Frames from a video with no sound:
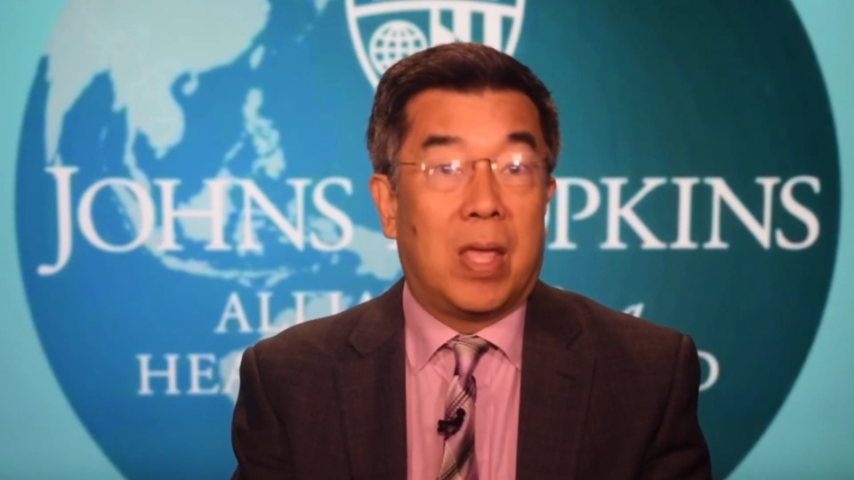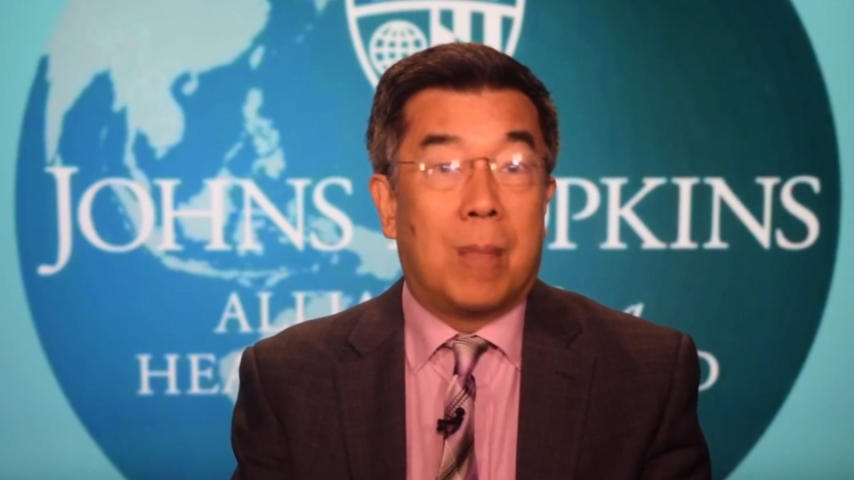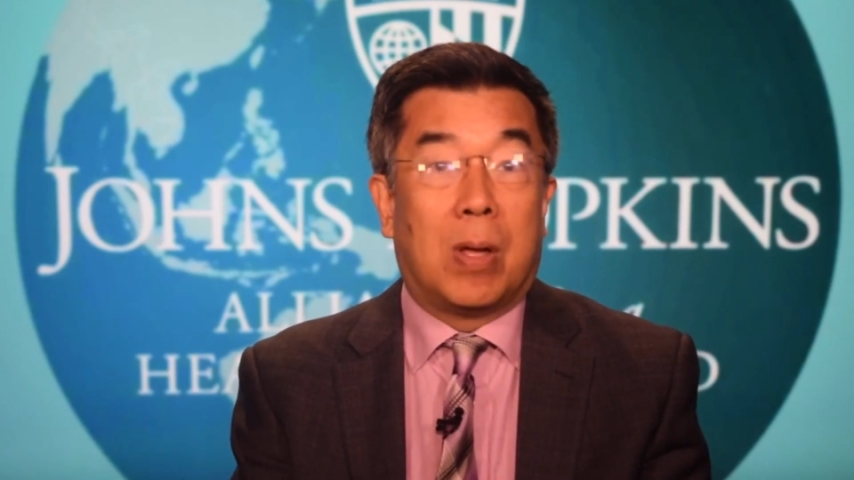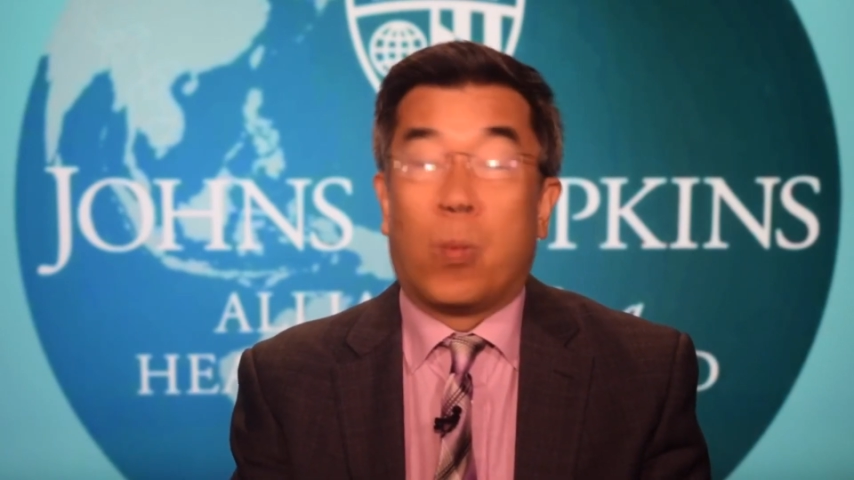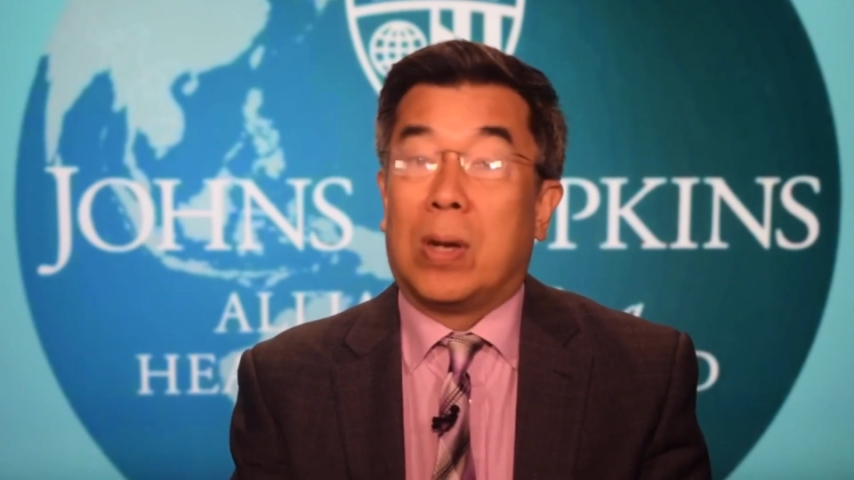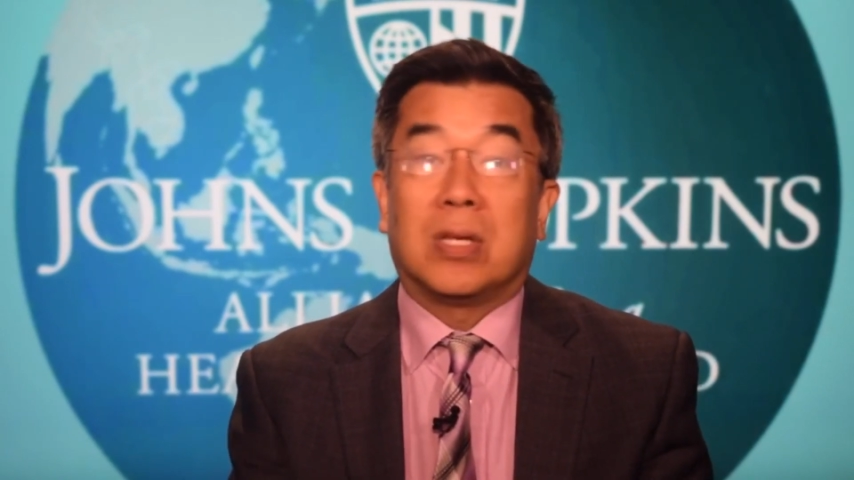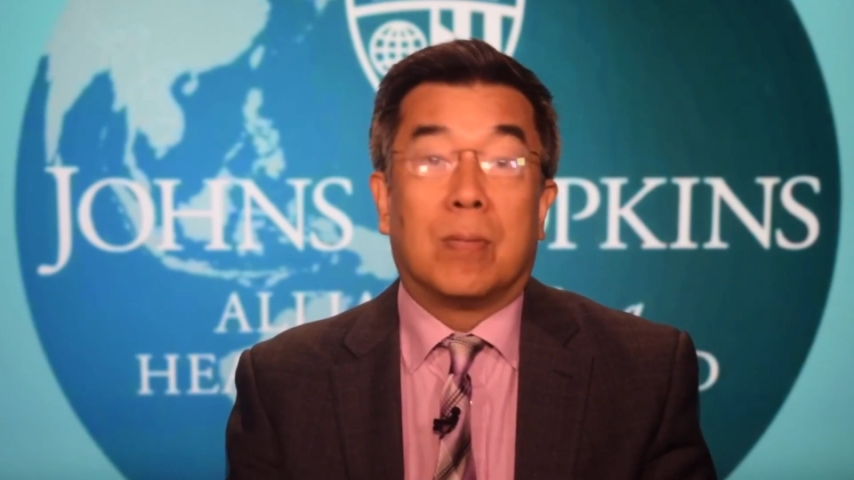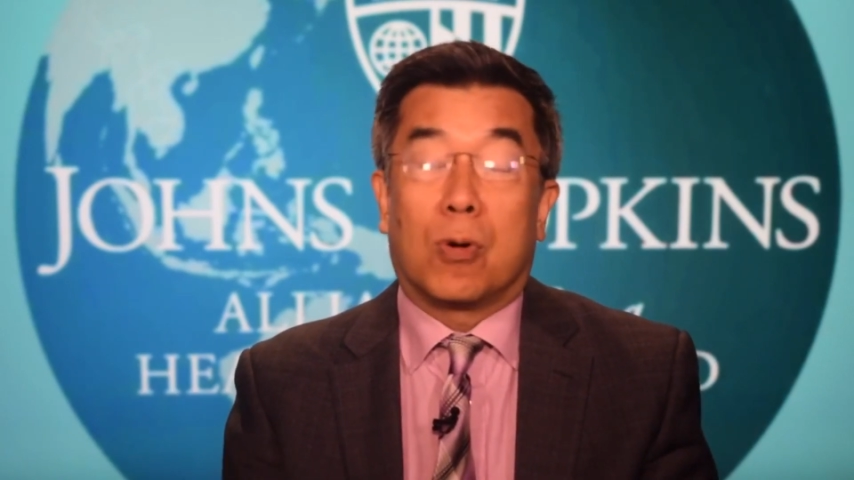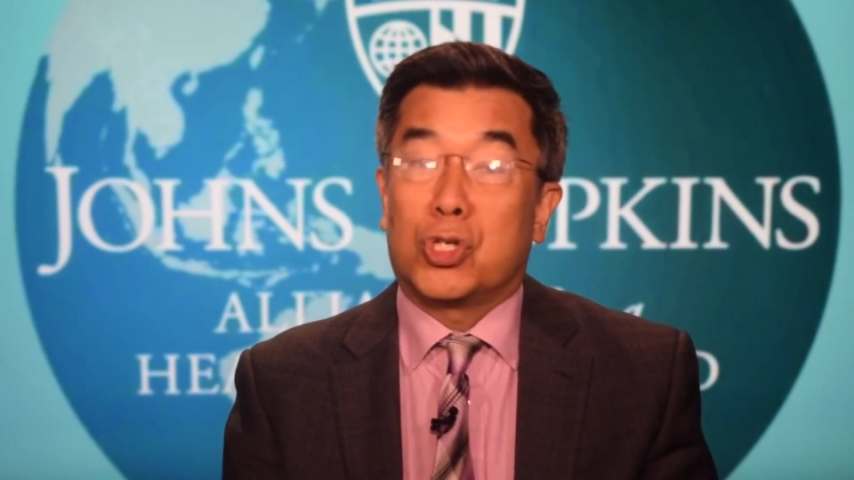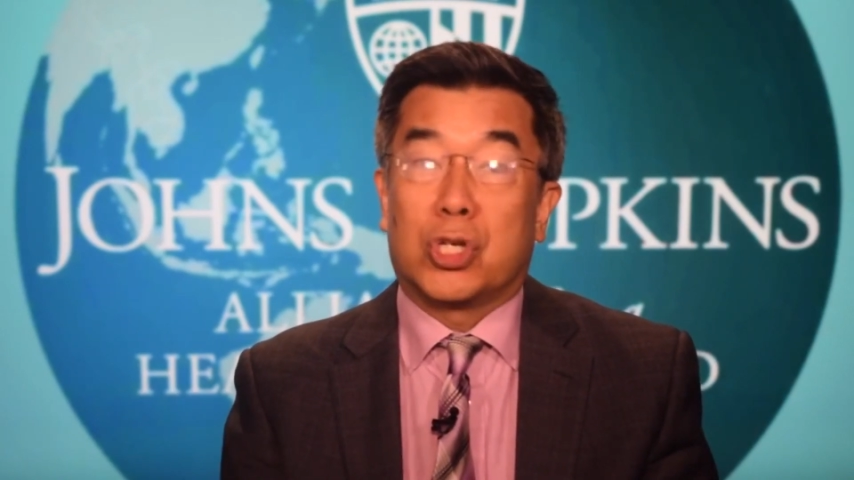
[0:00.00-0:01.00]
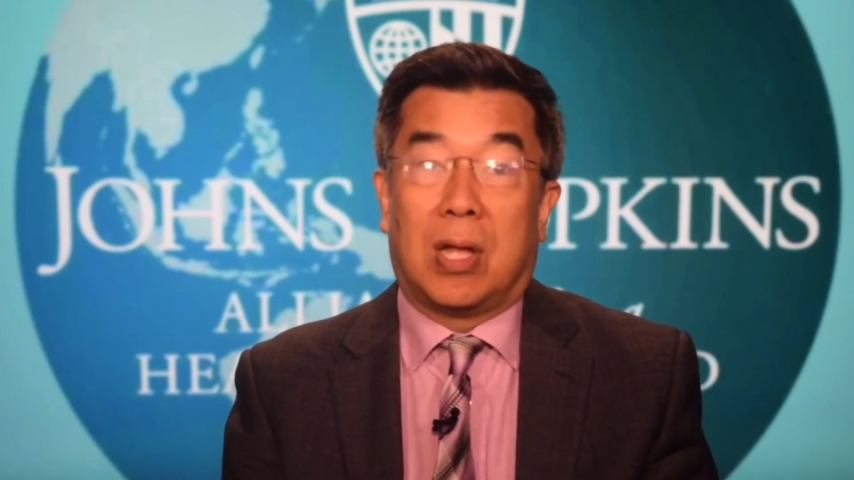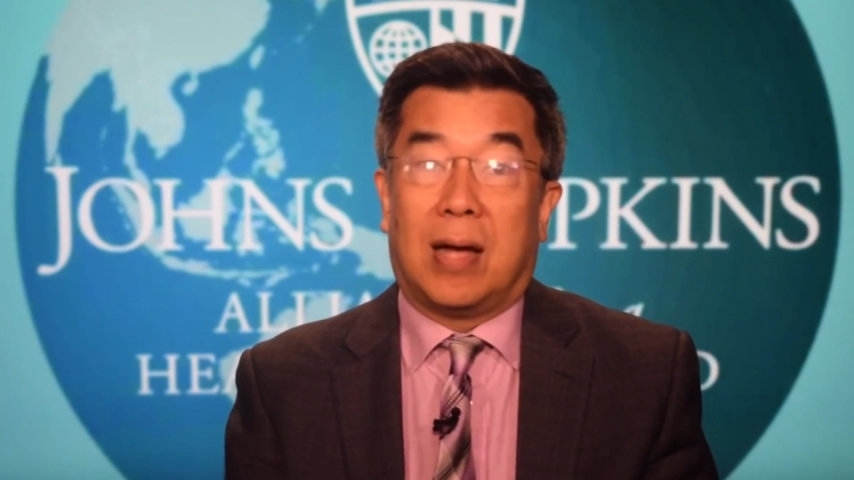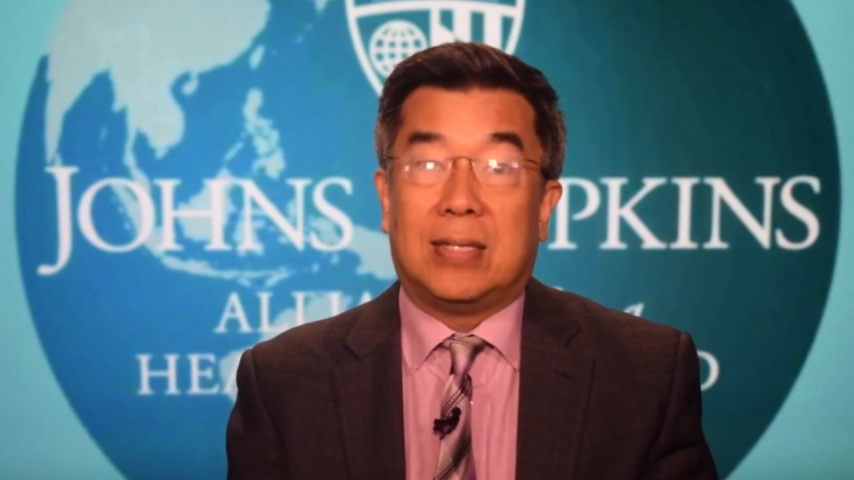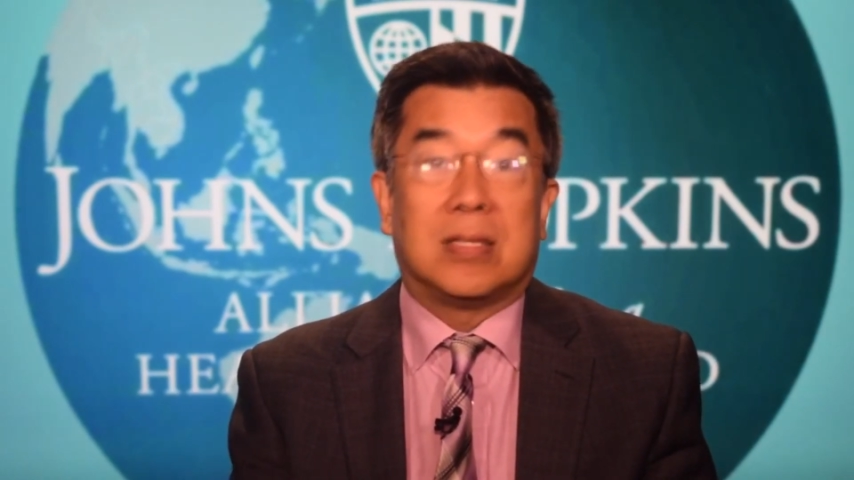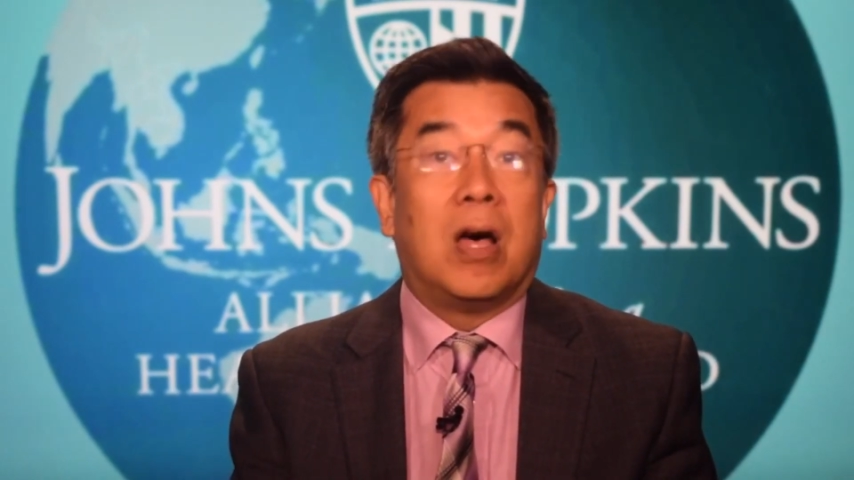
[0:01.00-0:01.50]
but when
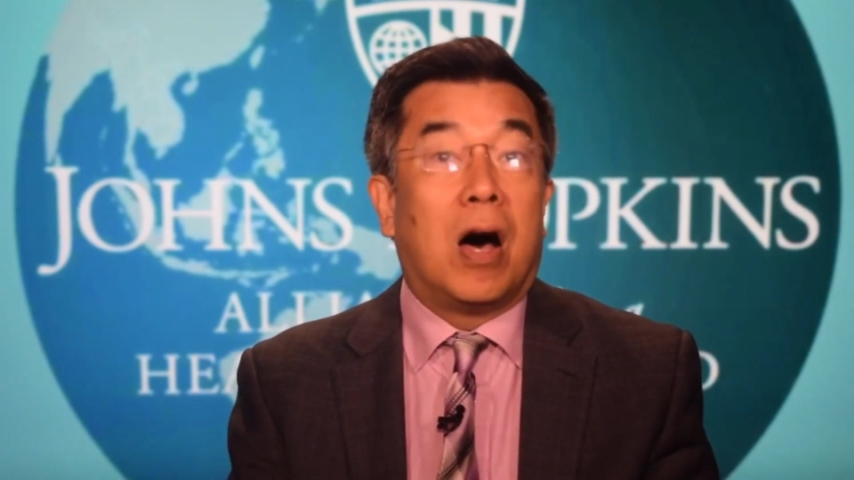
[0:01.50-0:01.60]
commercialized,